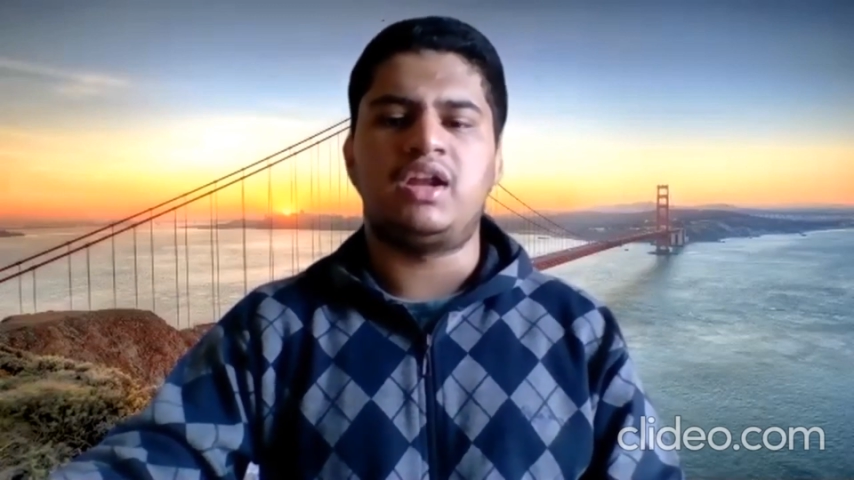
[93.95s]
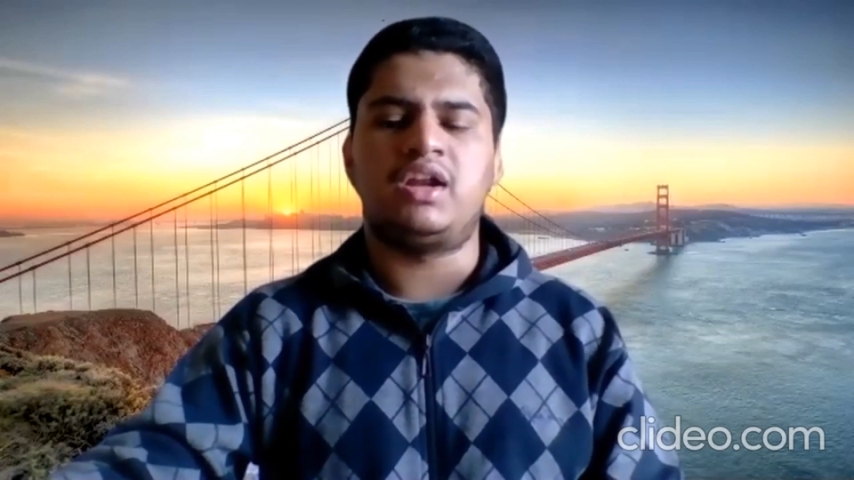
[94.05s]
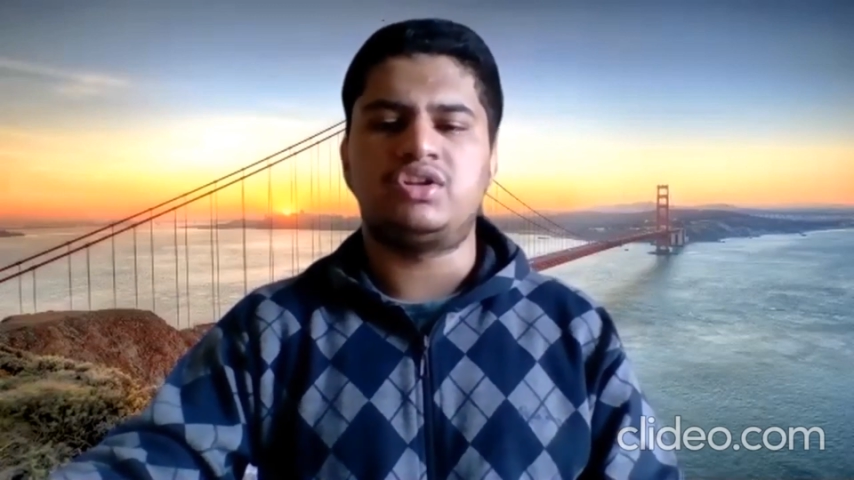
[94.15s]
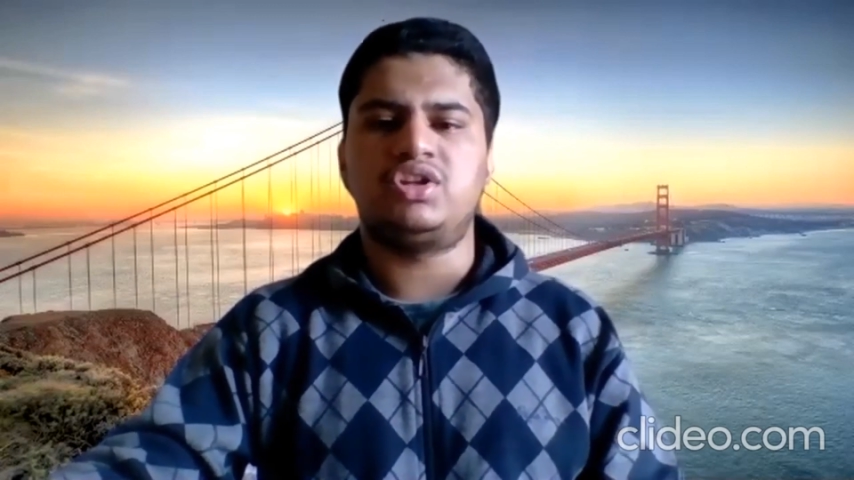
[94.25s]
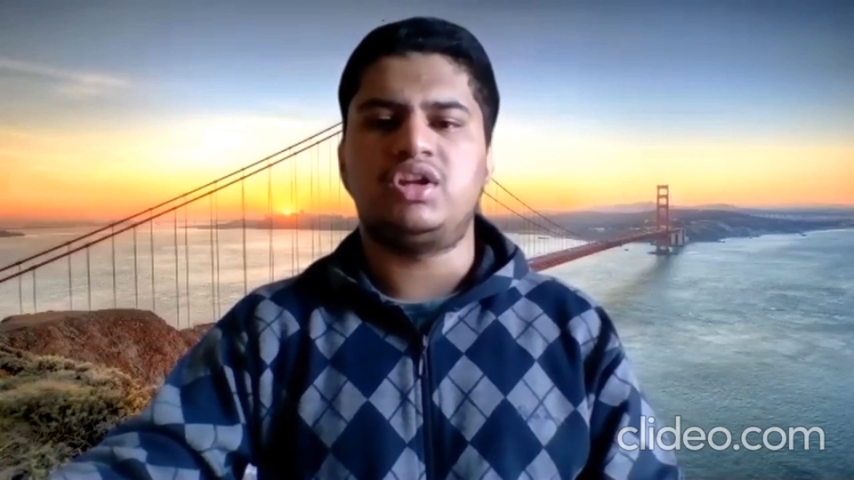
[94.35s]

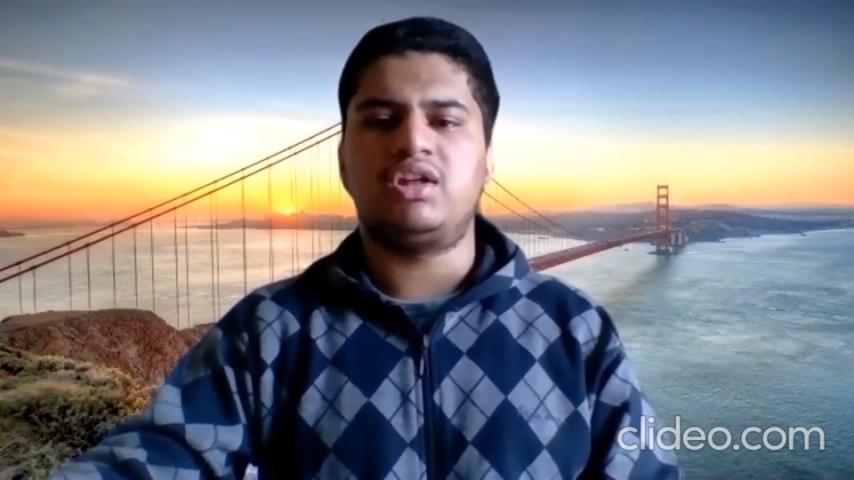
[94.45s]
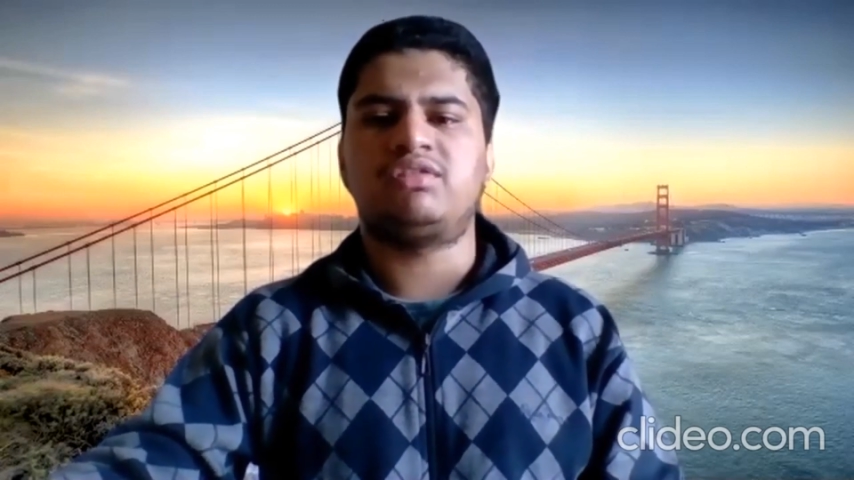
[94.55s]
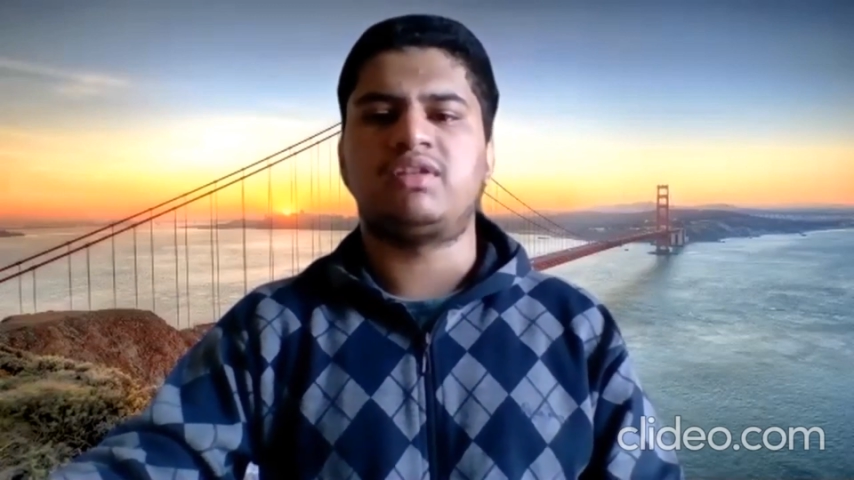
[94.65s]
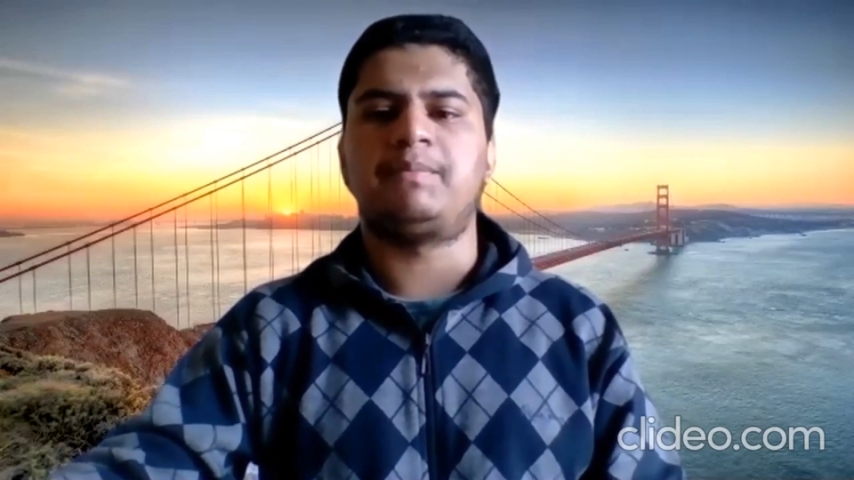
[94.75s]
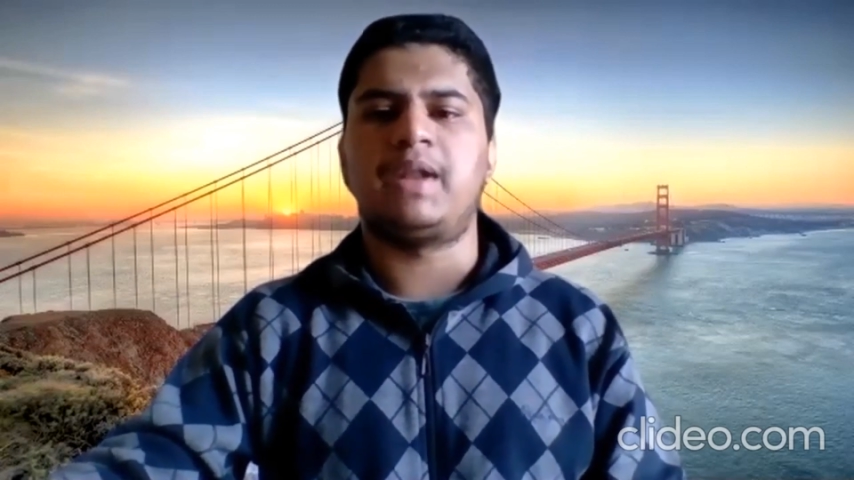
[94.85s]
energy is
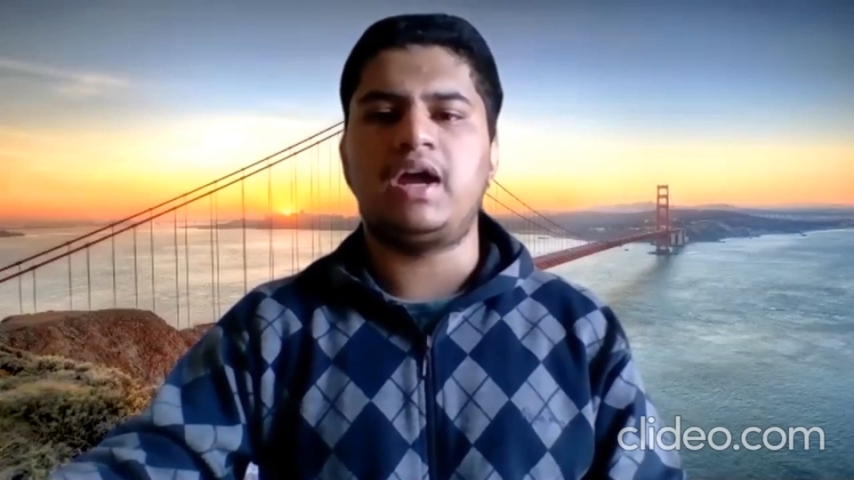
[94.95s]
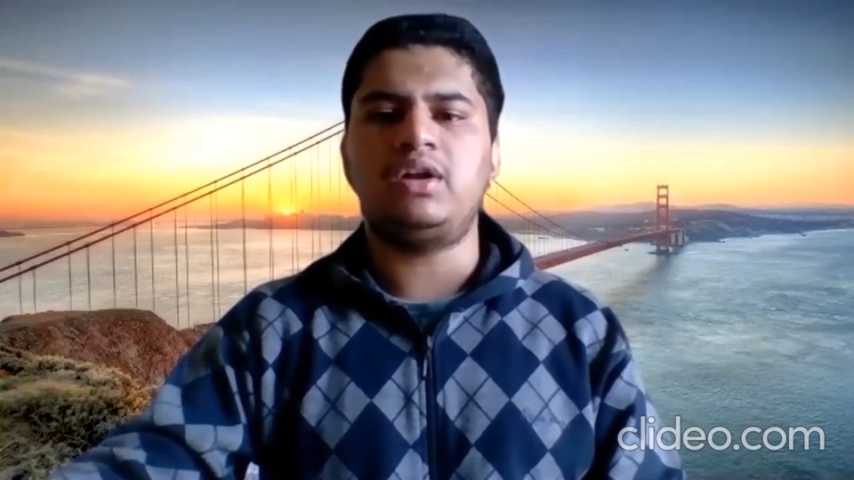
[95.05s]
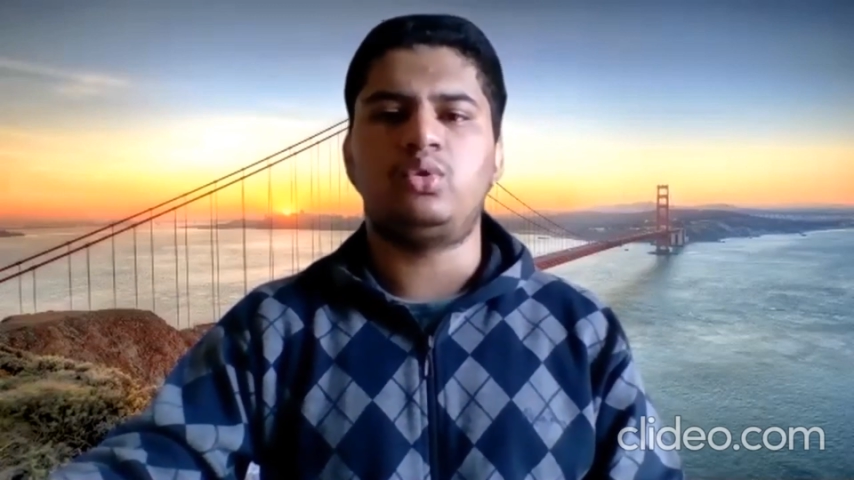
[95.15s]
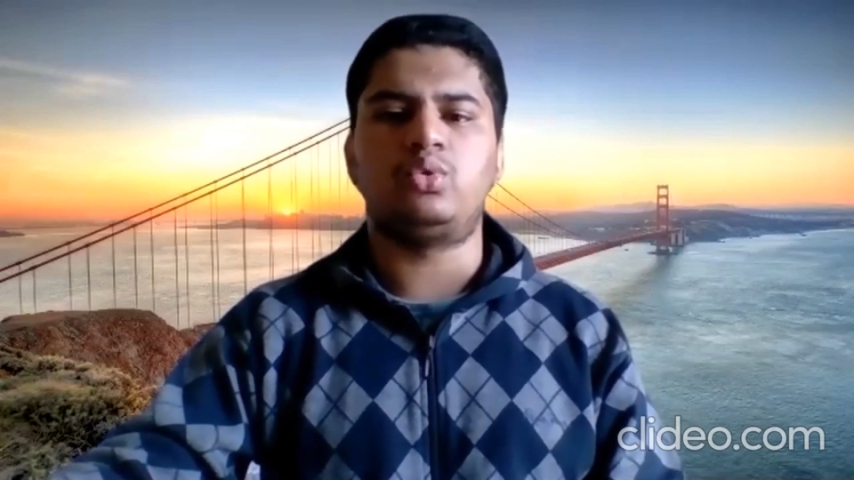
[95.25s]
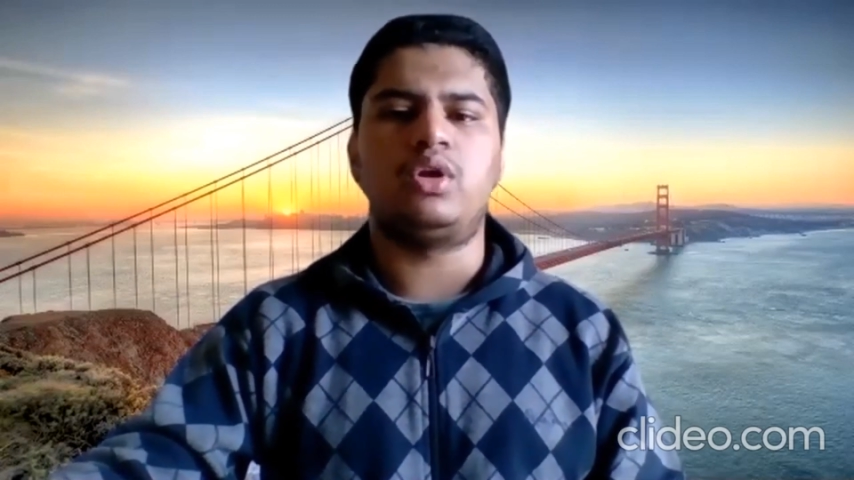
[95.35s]

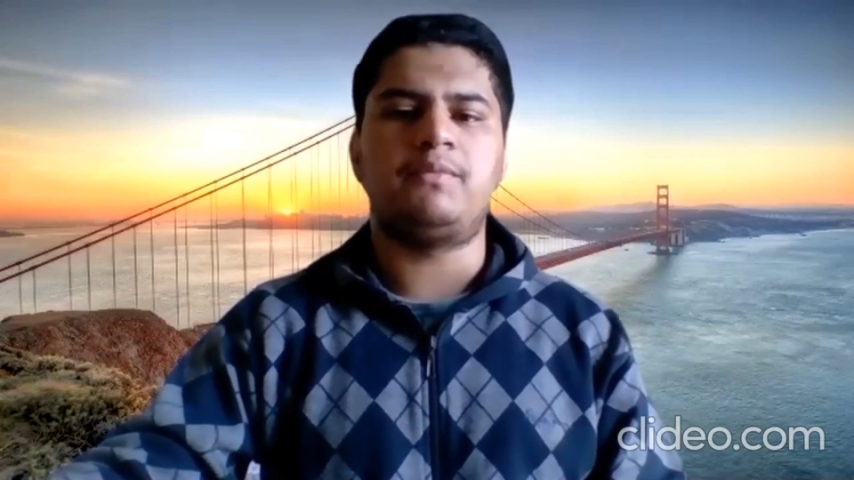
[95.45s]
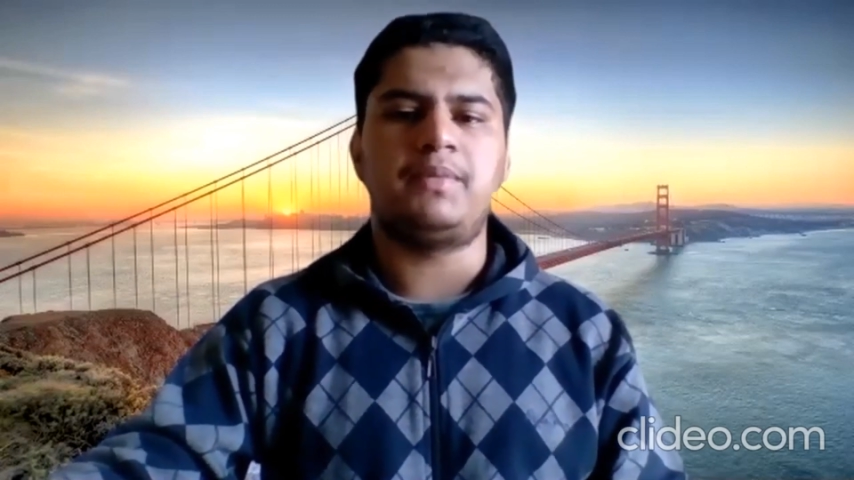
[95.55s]
supplied to the